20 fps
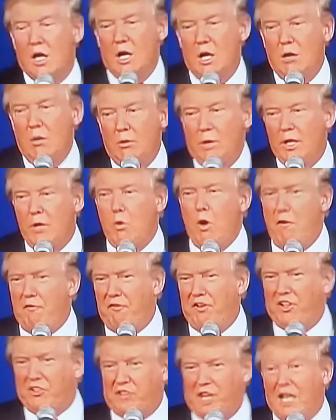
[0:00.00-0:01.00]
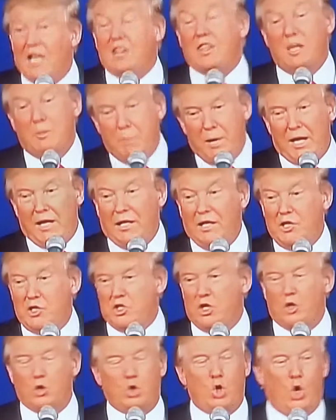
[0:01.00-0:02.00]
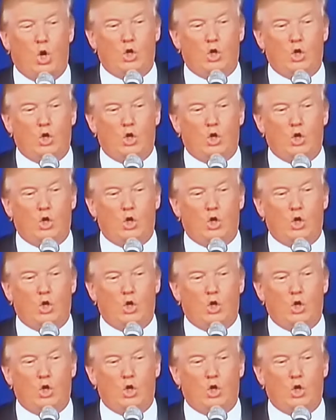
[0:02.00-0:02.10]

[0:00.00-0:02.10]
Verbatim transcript: You know, he won't fix anything, but at least he'll